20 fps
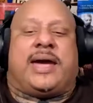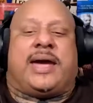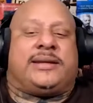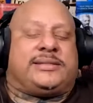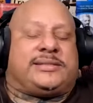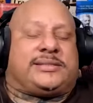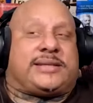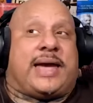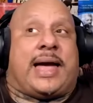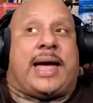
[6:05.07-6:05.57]
and
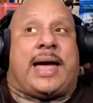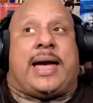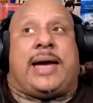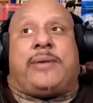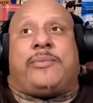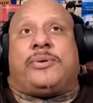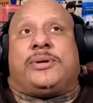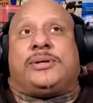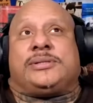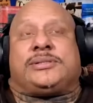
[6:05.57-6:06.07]
this
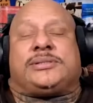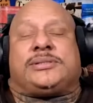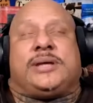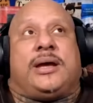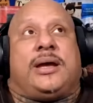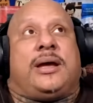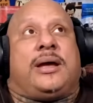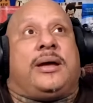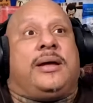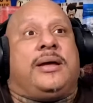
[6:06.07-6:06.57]
guy was a
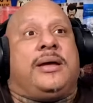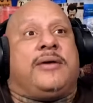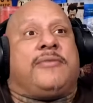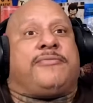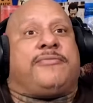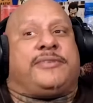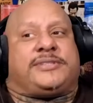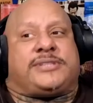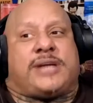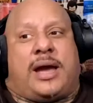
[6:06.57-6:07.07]
uh,
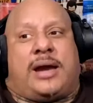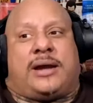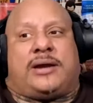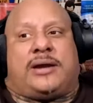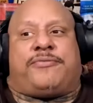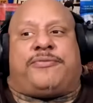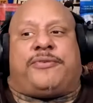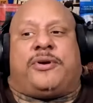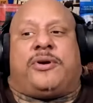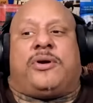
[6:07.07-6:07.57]

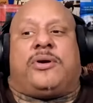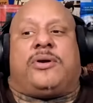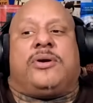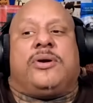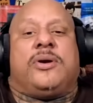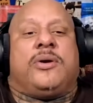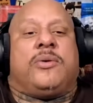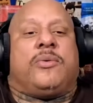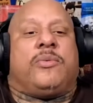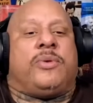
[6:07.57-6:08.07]
photographer
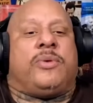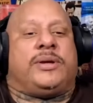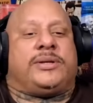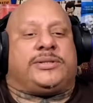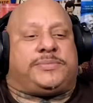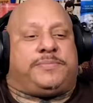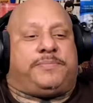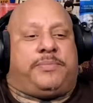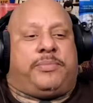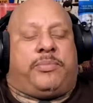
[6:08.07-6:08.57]

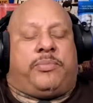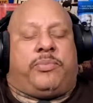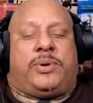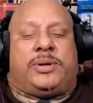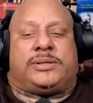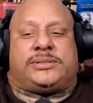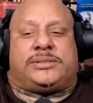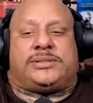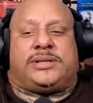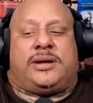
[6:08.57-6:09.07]
was
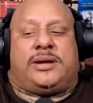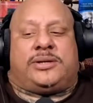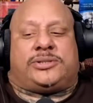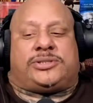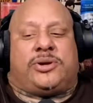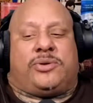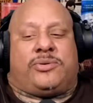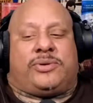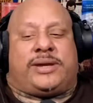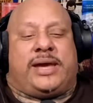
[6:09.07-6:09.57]
was uh
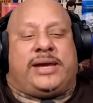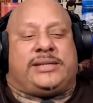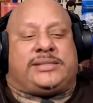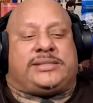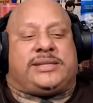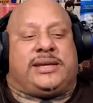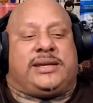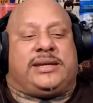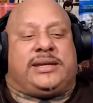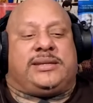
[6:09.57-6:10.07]

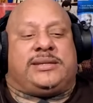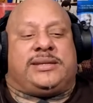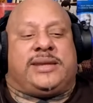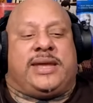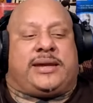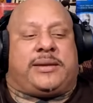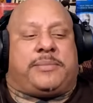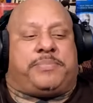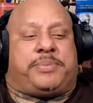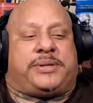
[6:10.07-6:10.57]
showcasing
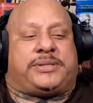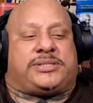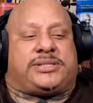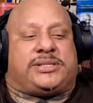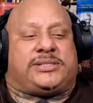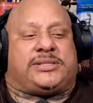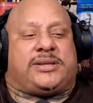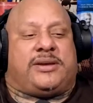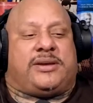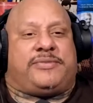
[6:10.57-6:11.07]
naked
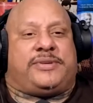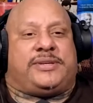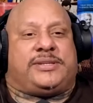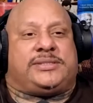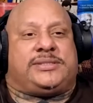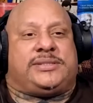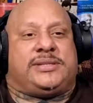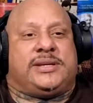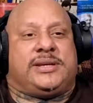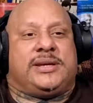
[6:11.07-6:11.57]
pictures of
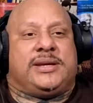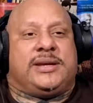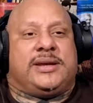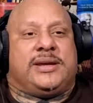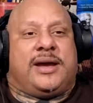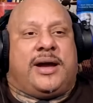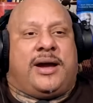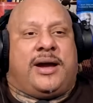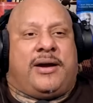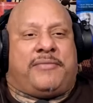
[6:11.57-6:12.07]
his
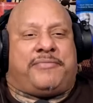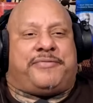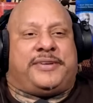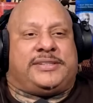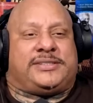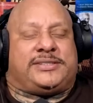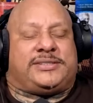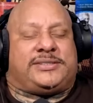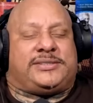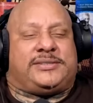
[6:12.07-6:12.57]
of
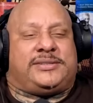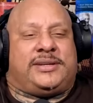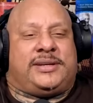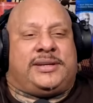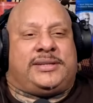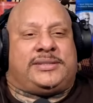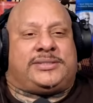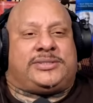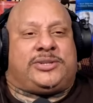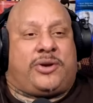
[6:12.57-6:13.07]
his
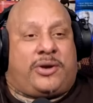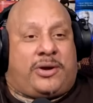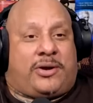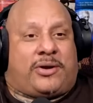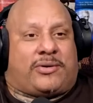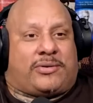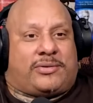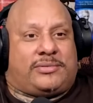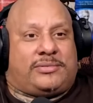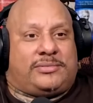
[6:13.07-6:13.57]
his
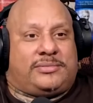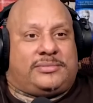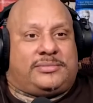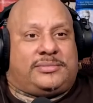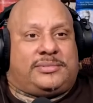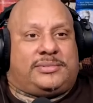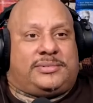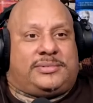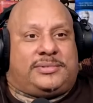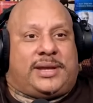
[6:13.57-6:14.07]
girl
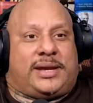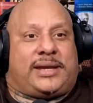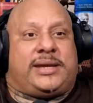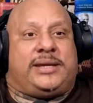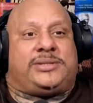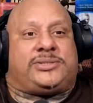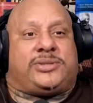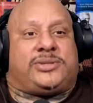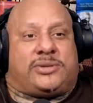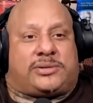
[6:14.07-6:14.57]
like
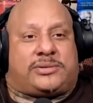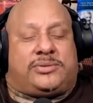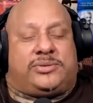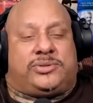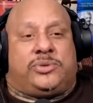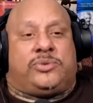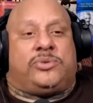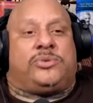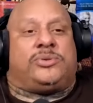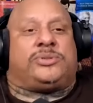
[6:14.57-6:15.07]
he took
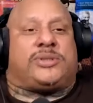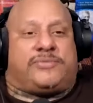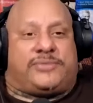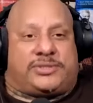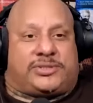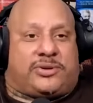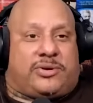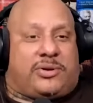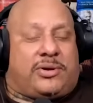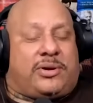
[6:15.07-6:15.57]
nudes of
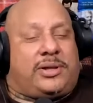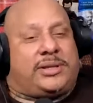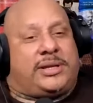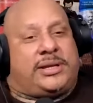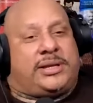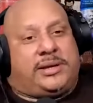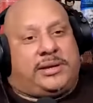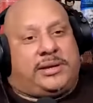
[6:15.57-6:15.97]
his oh, girl oh, okay. and